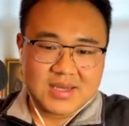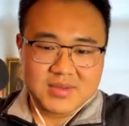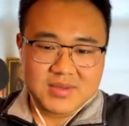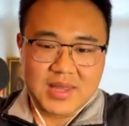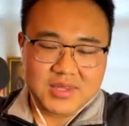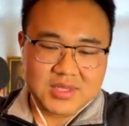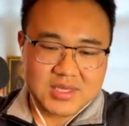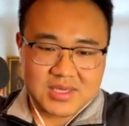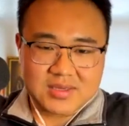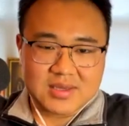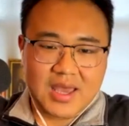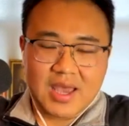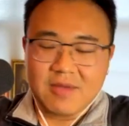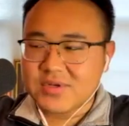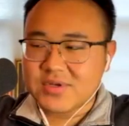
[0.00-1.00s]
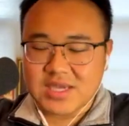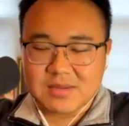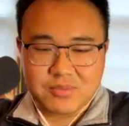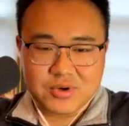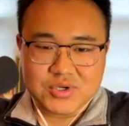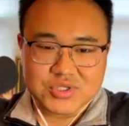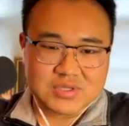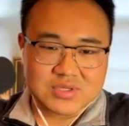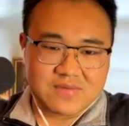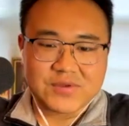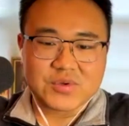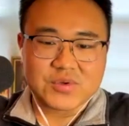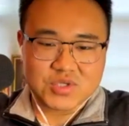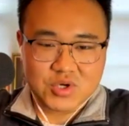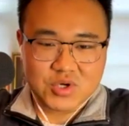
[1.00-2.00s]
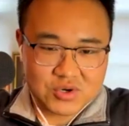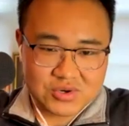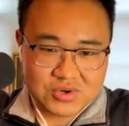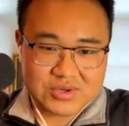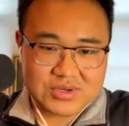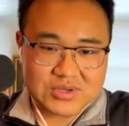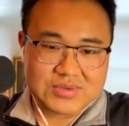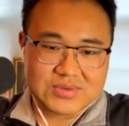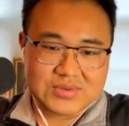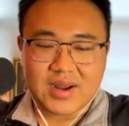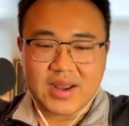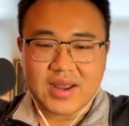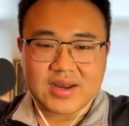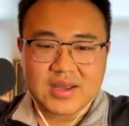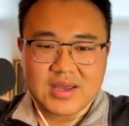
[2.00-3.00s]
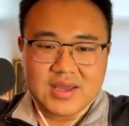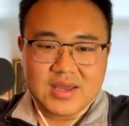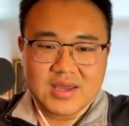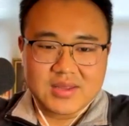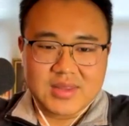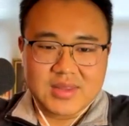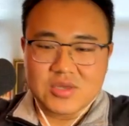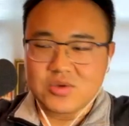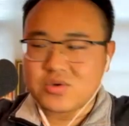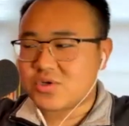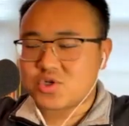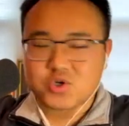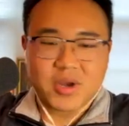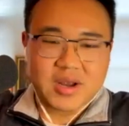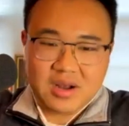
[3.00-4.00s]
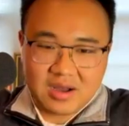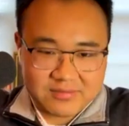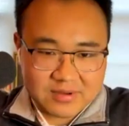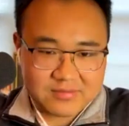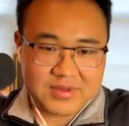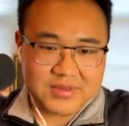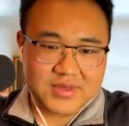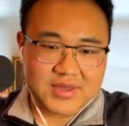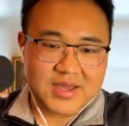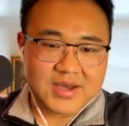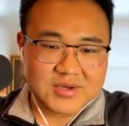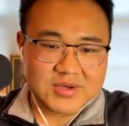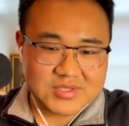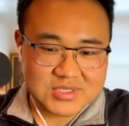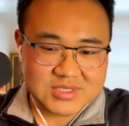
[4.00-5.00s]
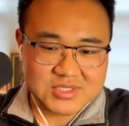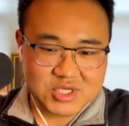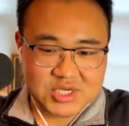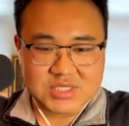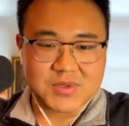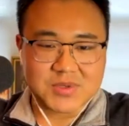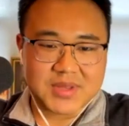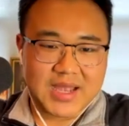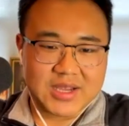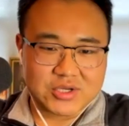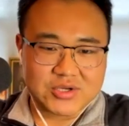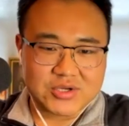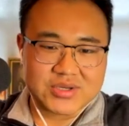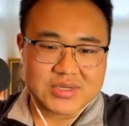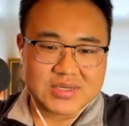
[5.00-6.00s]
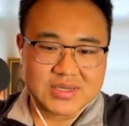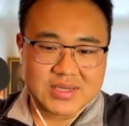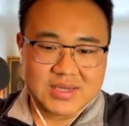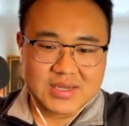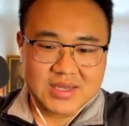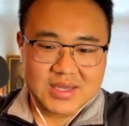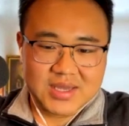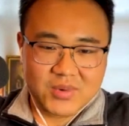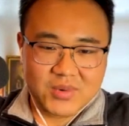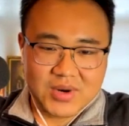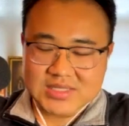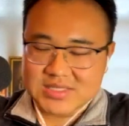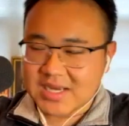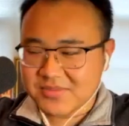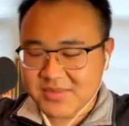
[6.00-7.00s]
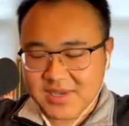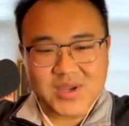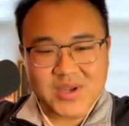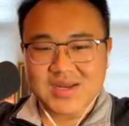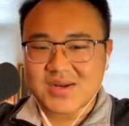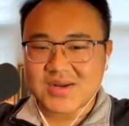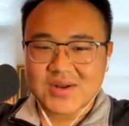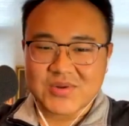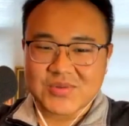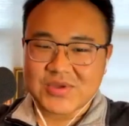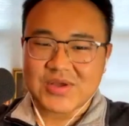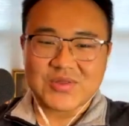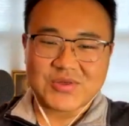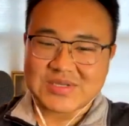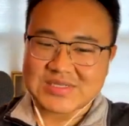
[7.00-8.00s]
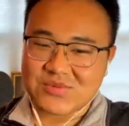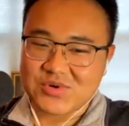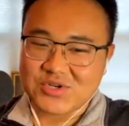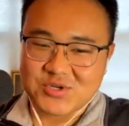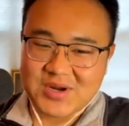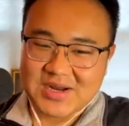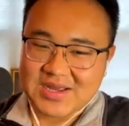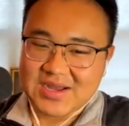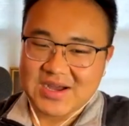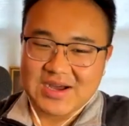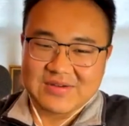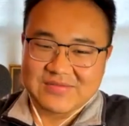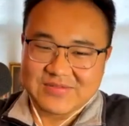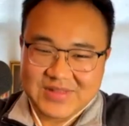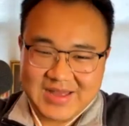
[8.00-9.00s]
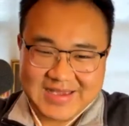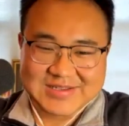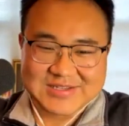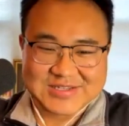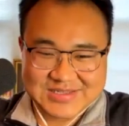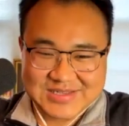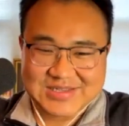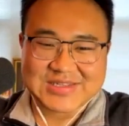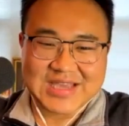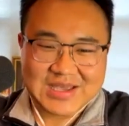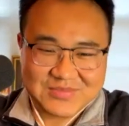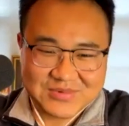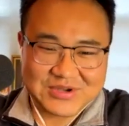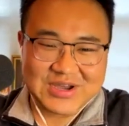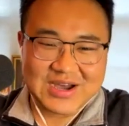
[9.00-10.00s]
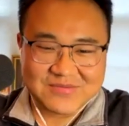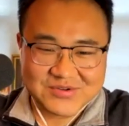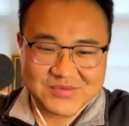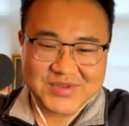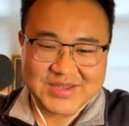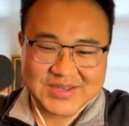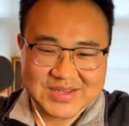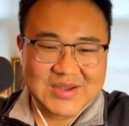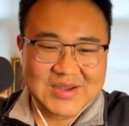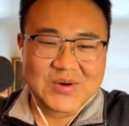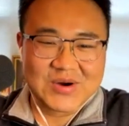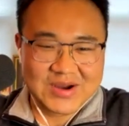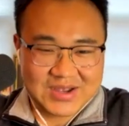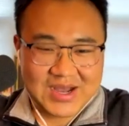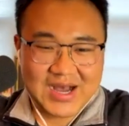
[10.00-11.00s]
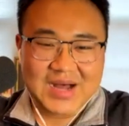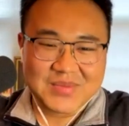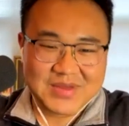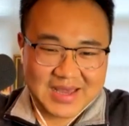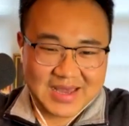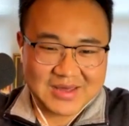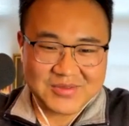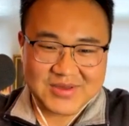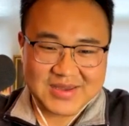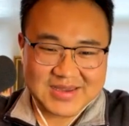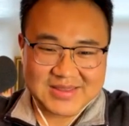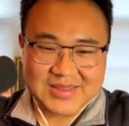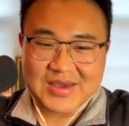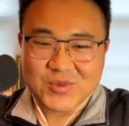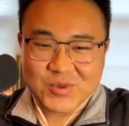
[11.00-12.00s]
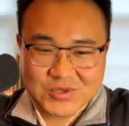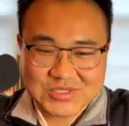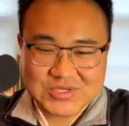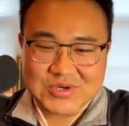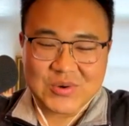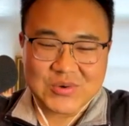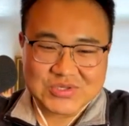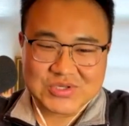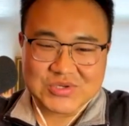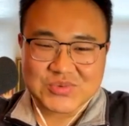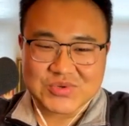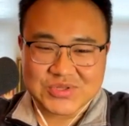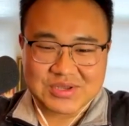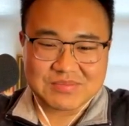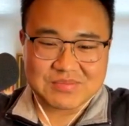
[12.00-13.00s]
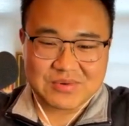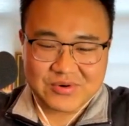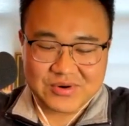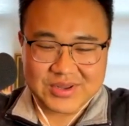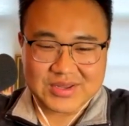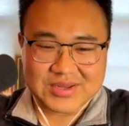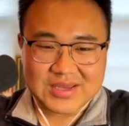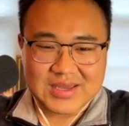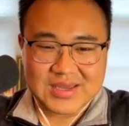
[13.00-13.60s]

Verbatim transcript: that the everyday person feels heard, right? That you can trade off everything else just for that good. Whereas I'm like, wait, no, no, no. The other things that we're trading off, like just a stable government or a common ethic, th- those are also really important.